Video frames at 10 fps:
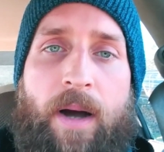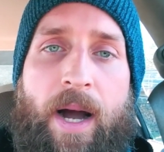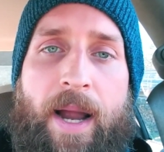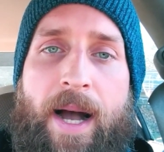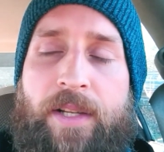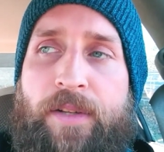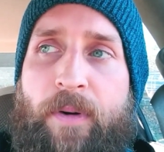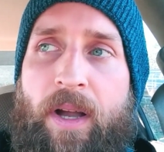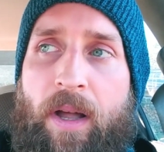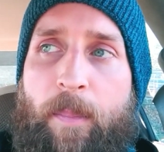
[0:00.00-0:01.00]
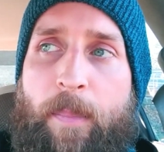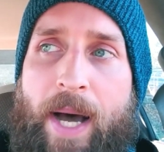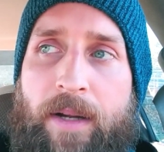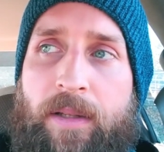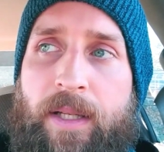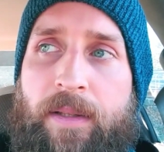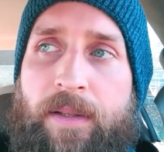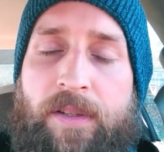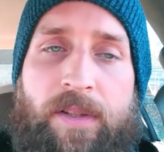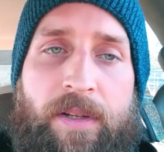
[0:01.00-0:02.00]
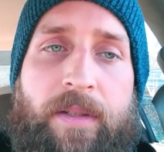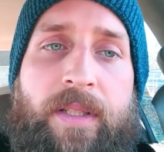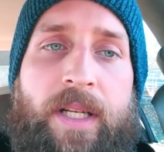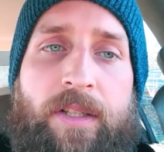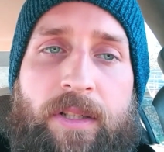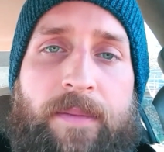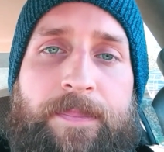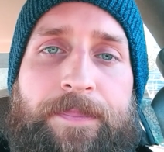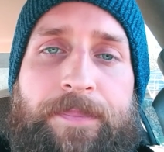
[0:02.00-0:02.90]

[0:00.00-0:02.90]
I asked for help battling this addiction.